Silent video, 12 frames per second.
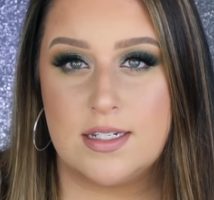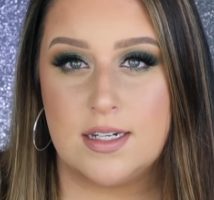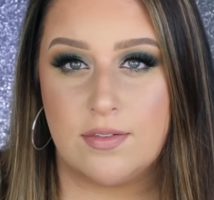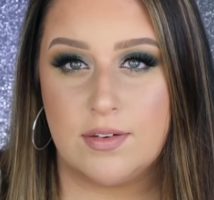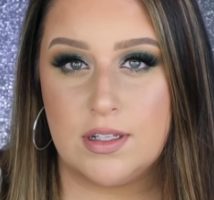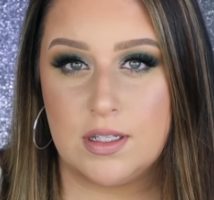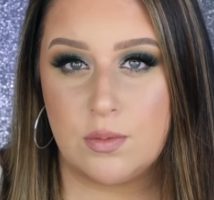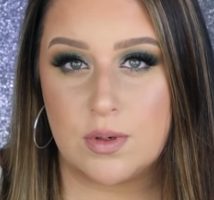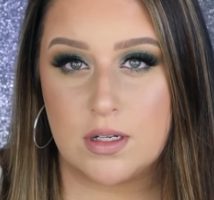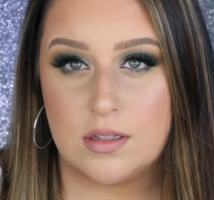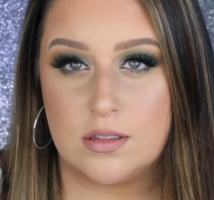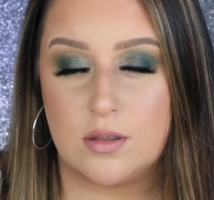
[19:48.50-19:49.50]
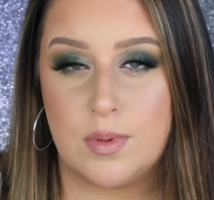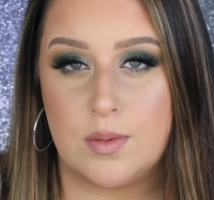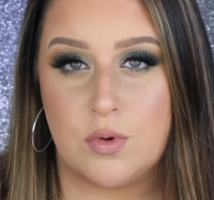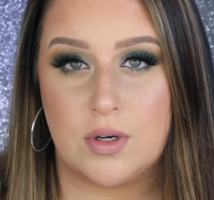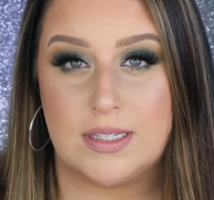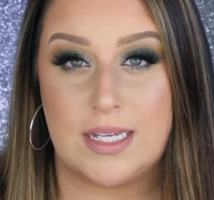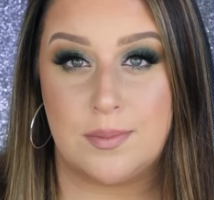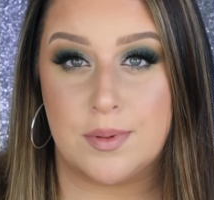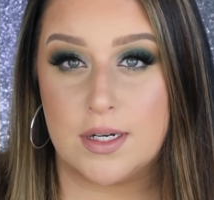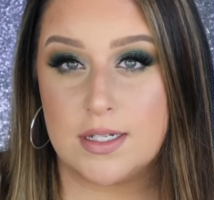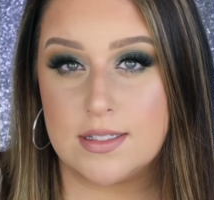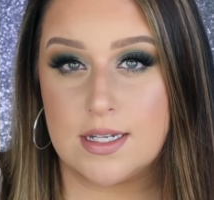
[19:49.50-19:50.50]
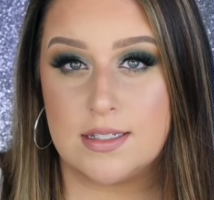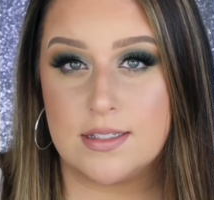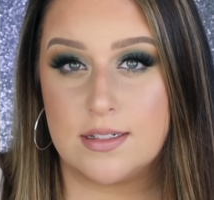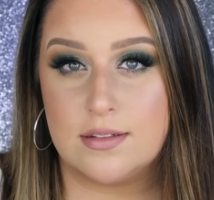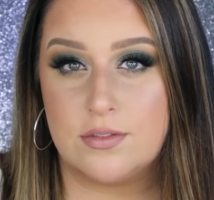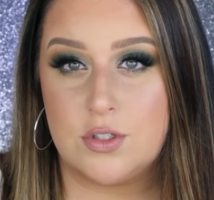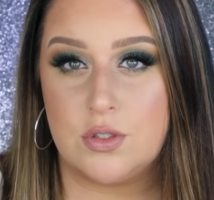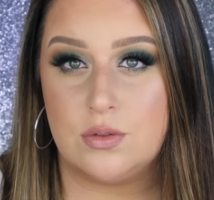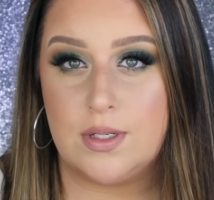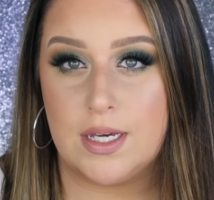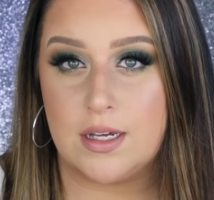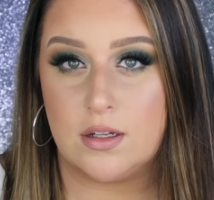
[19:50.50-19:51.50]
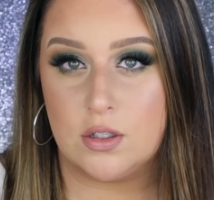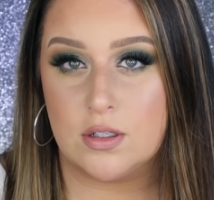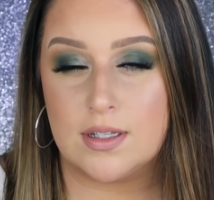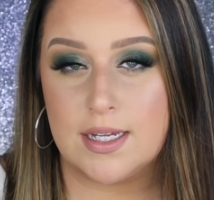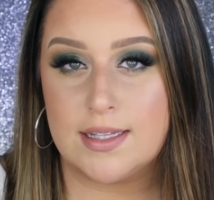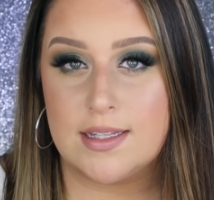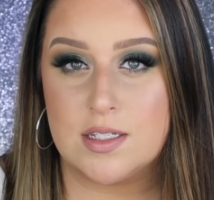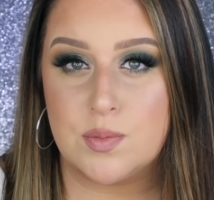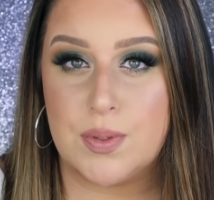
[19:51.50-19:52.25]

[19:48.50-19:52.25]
definitely were a little bit more labor intensive to get a look like this,